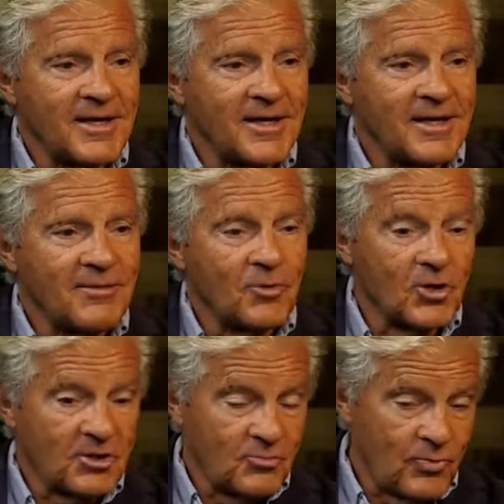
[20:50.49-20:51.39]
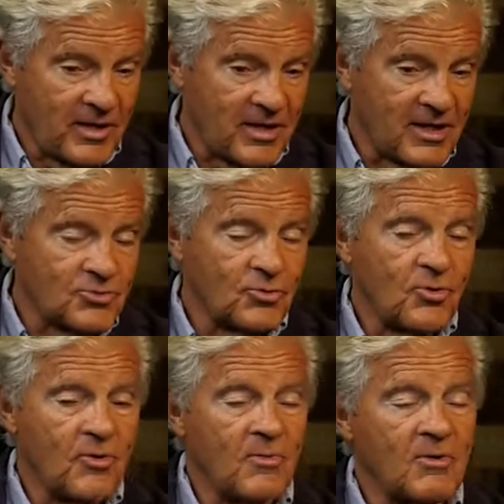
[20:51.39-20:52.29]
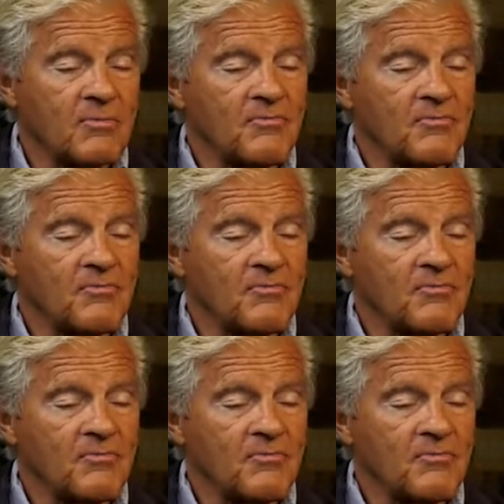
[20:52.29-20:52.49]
Worked with Andrew Cuomo